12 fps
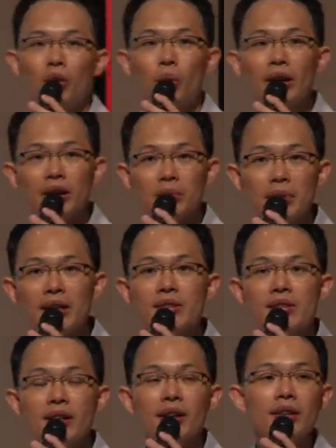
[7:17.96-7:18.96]
What it
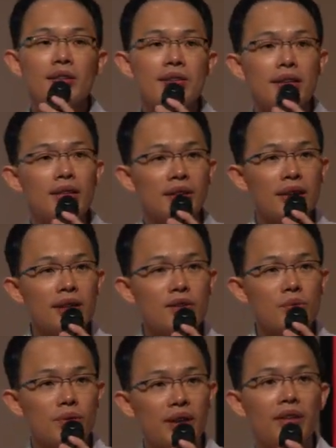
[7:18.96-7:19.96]
means here is that the
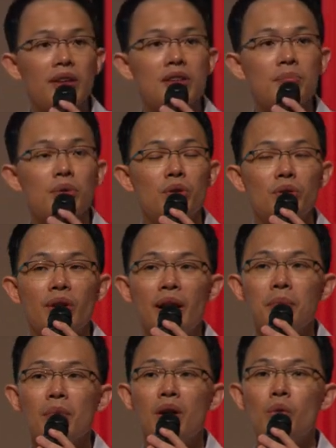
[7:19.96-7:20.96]
kids who take this
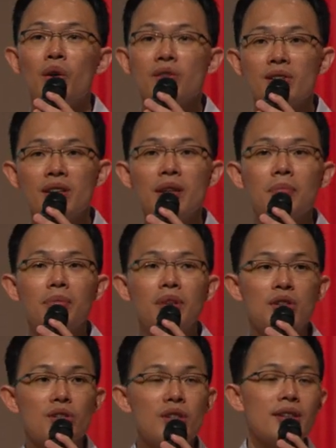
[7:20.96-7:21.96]
program will skip
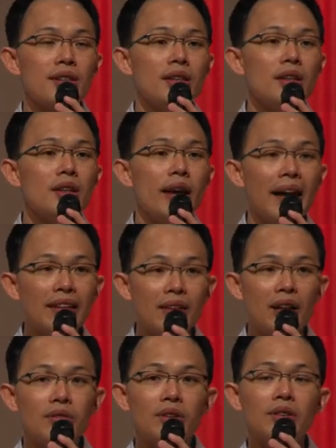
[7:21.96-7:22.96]
the GCE,
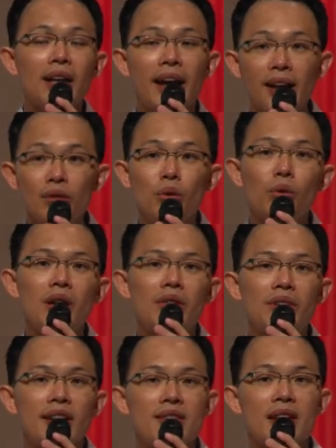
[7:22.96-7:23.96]
N-level and
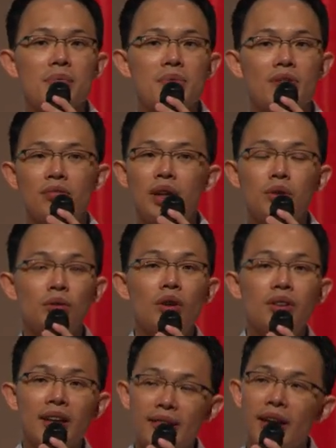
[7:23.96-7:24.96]
O-level exams. They do
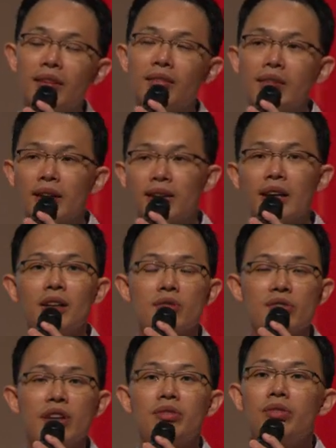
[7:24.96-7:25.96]
not take that at the end
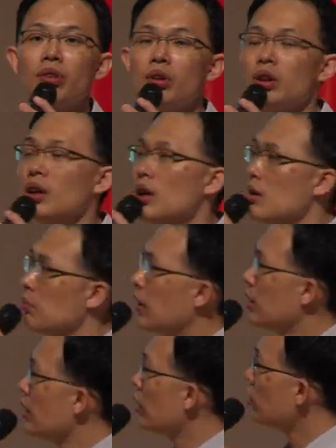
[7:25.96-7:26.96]
of Sec 4, but they